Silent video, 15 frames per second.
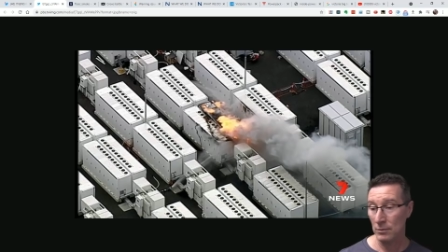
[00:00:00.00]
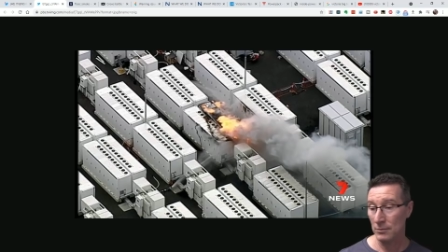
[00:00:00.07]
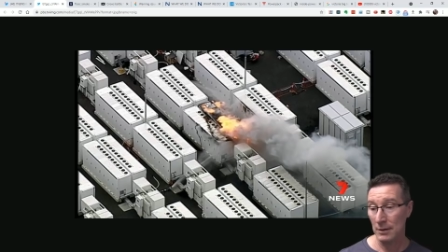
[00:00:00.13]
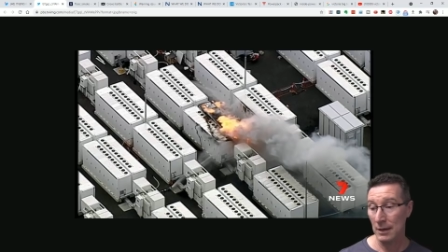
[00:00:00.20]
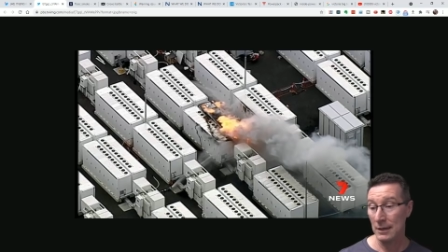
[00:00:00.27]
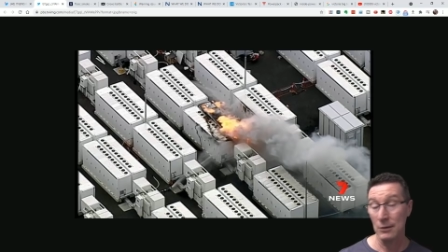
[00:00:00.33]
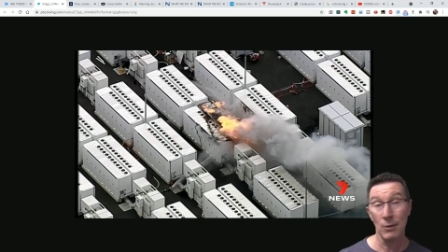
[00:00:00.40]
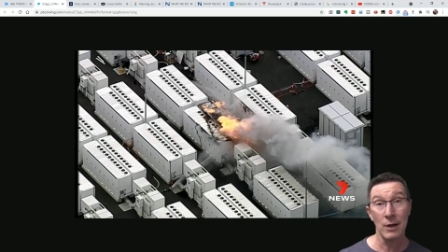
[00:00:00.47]

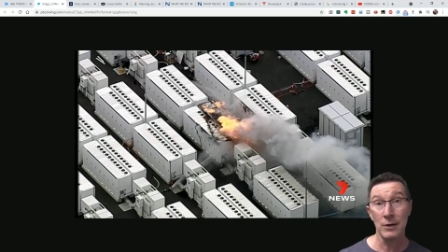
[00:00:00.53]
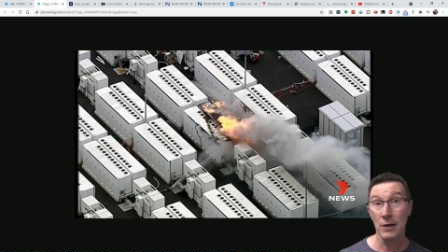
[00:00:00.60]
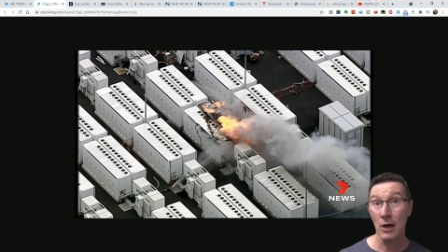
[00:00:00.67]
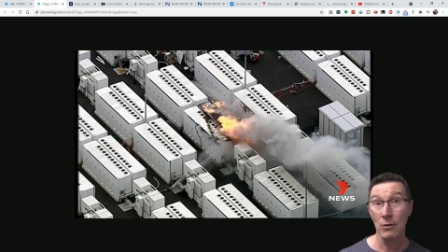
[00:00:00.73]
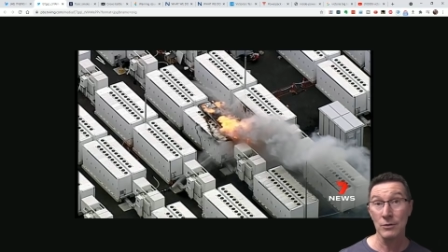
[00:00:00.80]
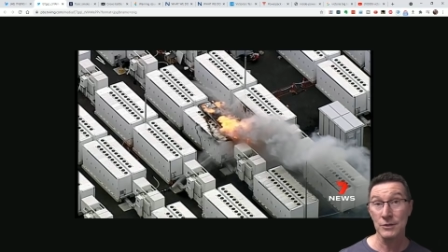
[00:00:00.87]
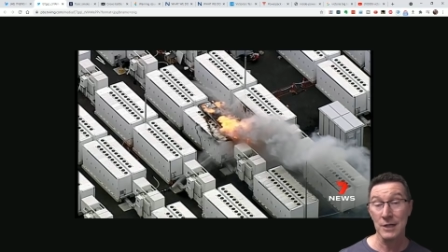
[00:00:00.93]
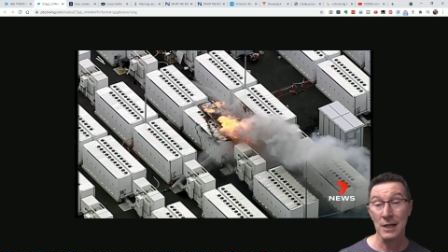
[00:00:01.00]
anyone
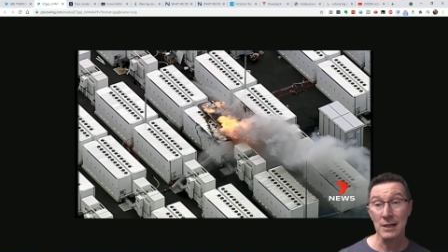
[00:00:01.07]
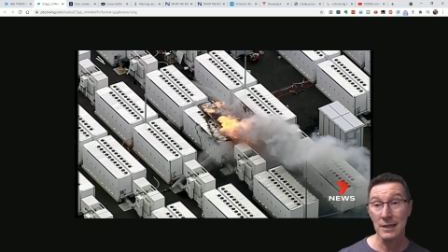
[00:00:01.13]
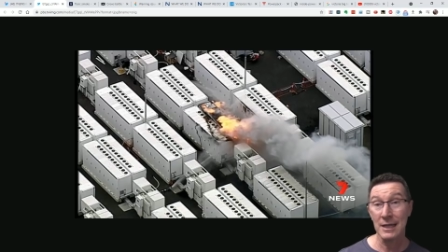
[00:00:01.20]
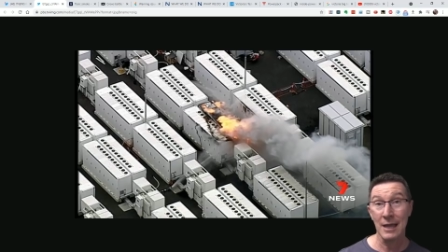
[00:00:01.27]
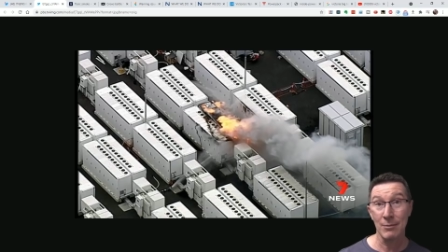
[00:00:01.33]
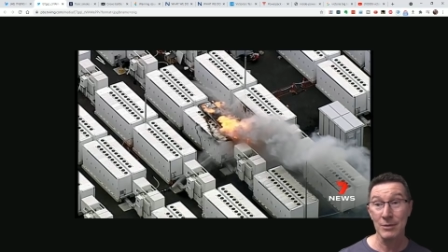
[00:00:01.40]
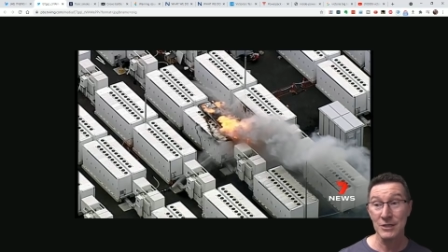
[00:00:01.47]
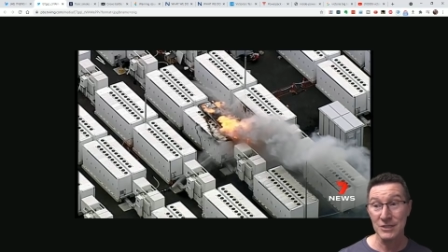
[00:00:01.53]
know exactly
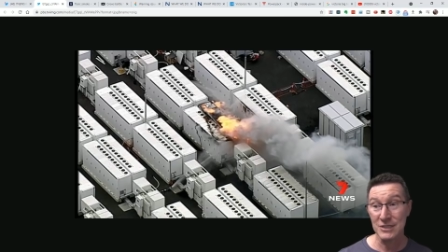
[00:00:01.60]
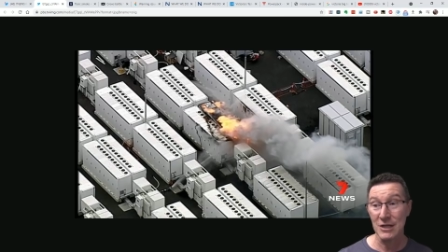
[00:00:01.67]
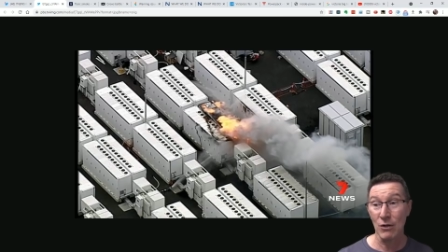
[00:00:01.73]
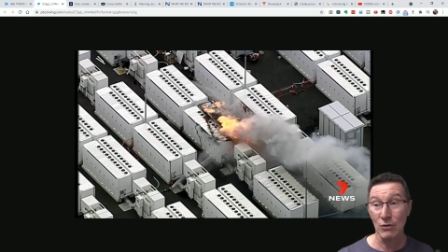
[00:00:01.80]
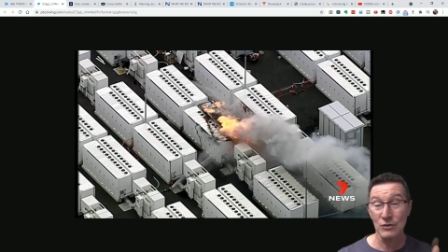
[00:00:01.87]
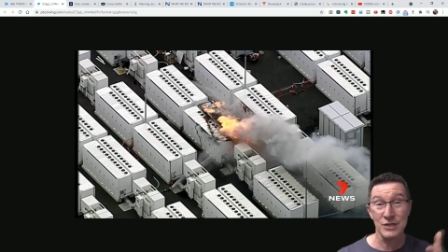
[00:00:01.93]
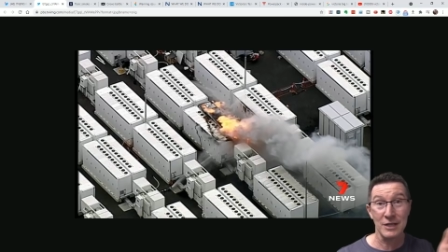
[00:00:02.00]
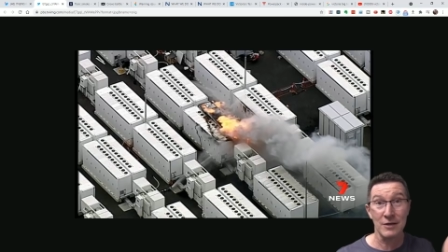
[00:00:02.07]
how many
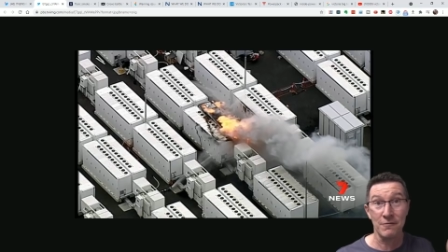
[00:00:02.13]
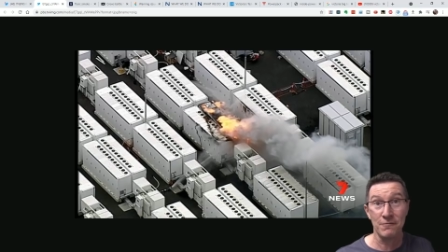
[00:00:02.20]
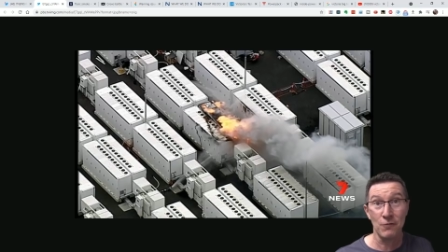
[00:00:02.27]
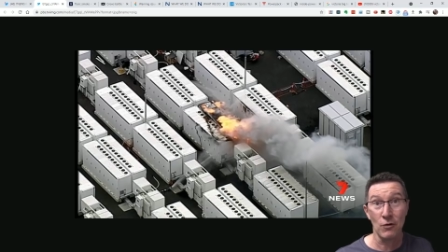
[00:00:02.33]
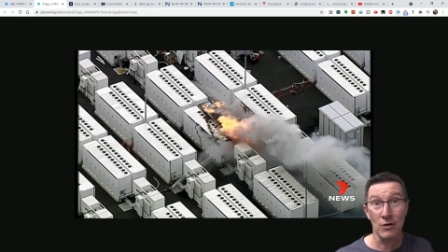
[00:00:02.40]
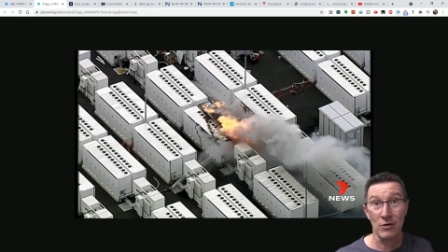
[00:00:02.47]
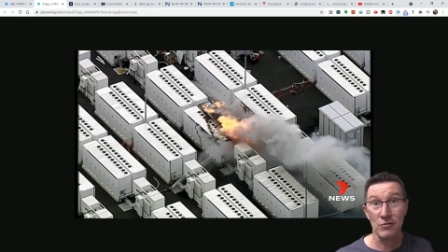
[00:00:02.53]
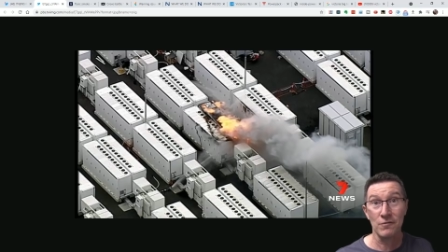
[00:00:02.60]
cells in a
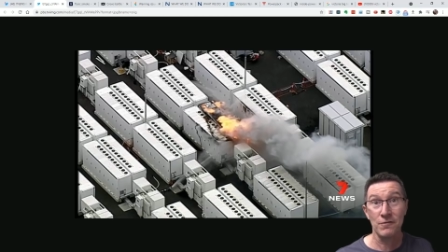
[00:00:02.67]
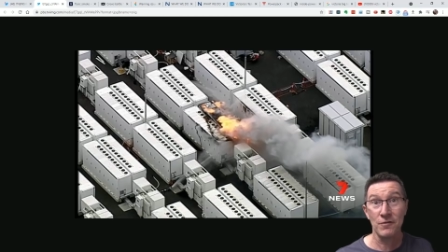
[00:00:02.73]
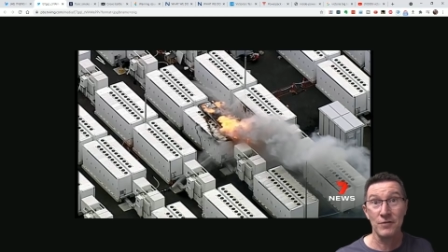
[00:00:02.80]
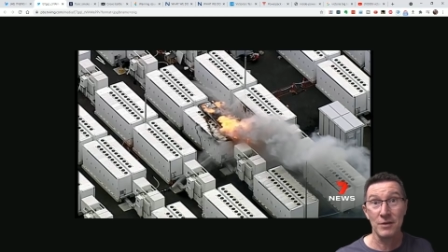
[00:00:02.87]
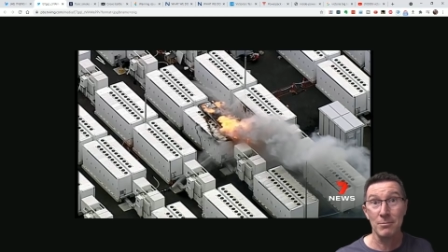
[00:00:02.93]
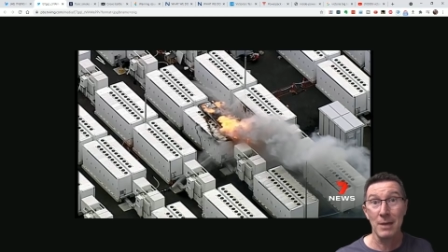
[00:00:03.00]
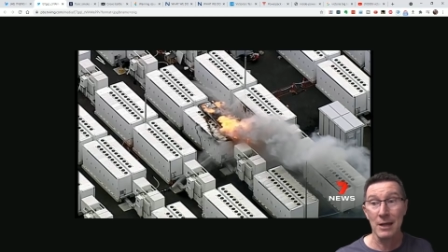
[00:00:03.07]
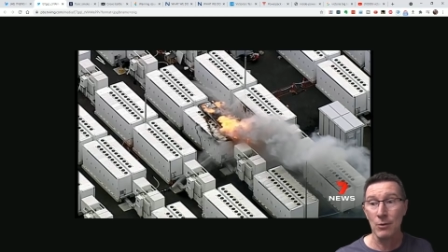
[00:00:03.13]

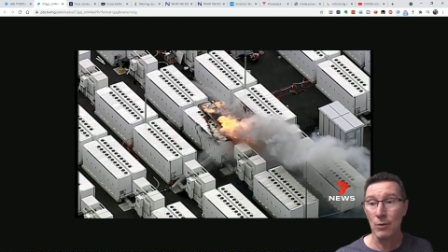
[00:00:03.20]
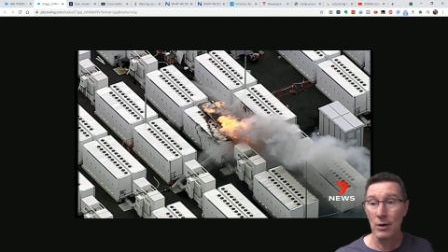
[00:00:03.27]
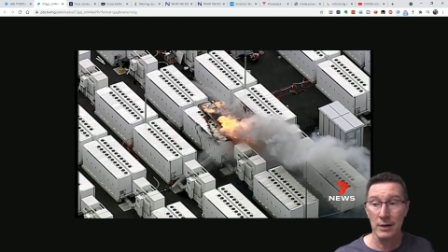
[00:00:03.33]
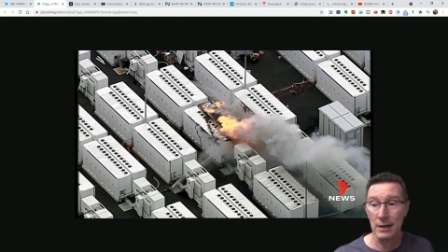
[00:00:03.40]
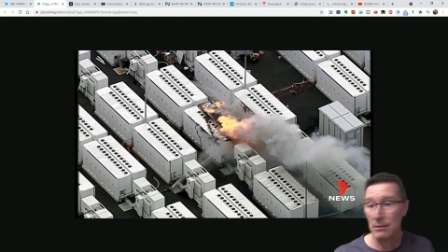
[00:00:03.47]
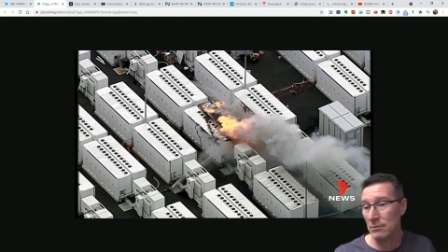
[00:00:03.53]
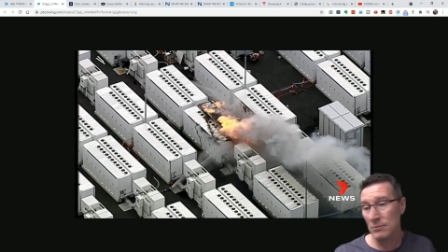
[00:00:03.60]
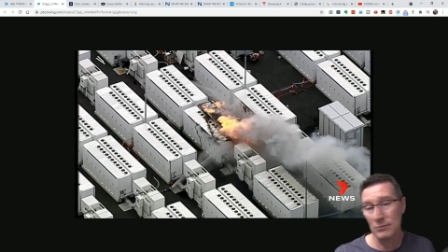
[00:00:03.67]
450
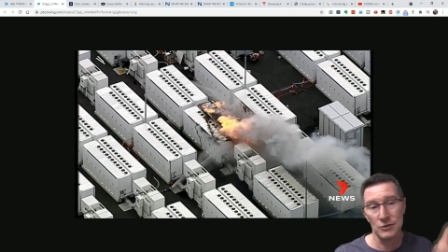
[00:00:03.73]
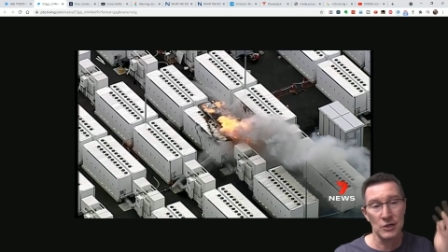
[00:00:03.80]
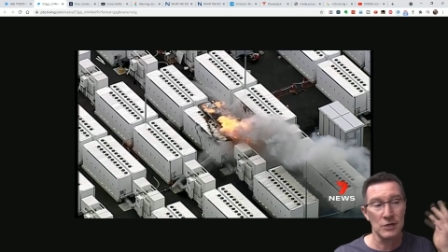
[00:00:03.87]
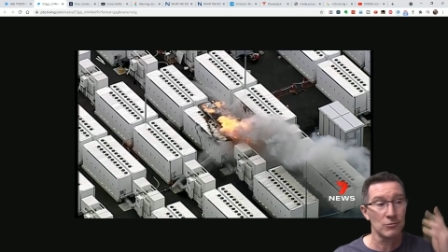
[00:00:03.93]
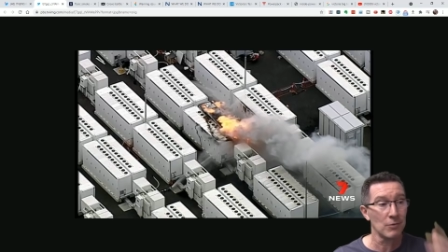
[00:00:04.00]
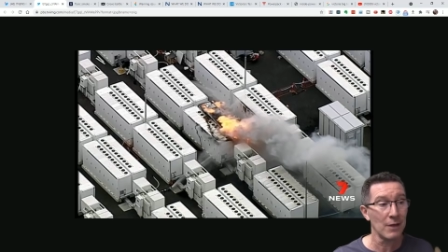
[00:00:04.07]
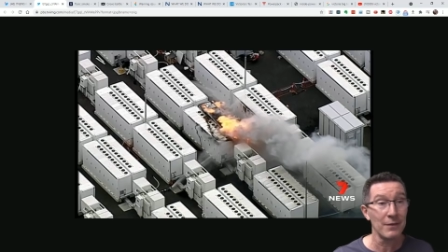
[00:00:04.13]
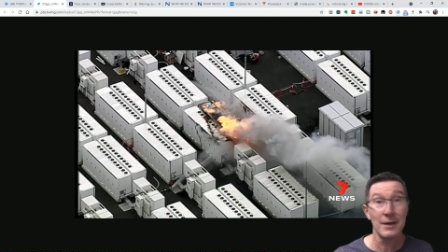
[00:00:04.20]
megawatt hour? Hmm, you
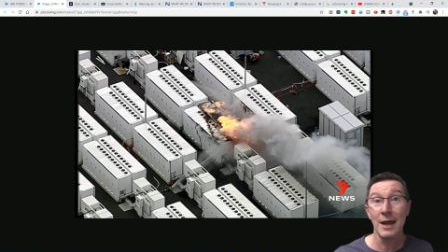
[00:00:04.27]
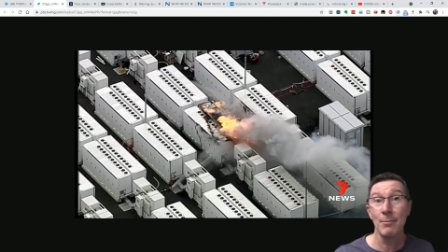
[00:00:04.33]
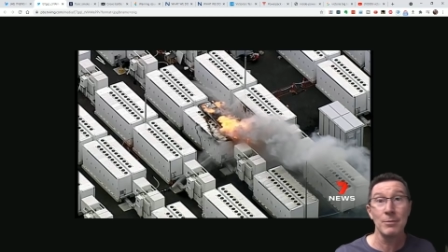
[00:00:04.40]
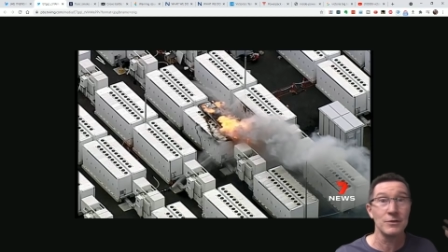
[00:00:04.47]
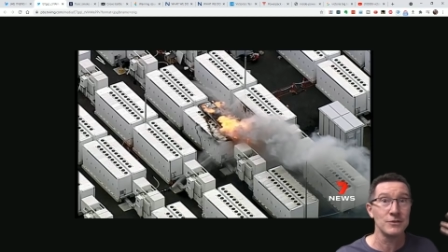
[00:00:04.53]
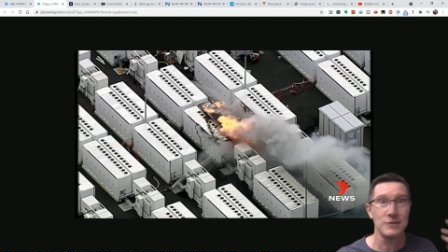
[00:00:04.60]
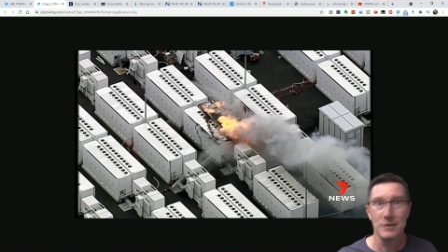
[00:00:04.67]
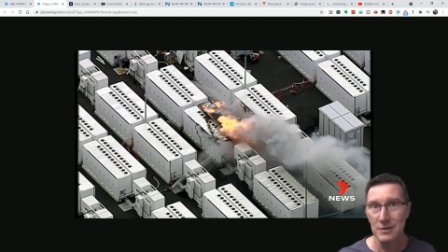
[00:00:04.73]
can run the
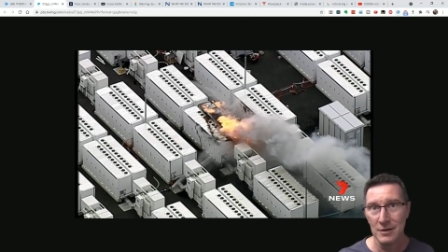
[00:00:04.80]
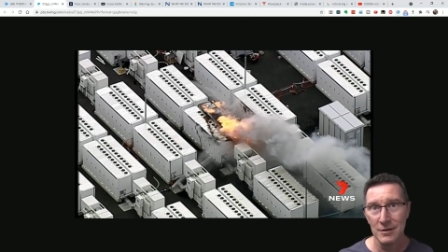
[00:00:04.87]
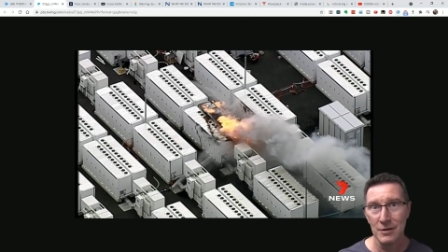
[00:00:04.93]
numbers.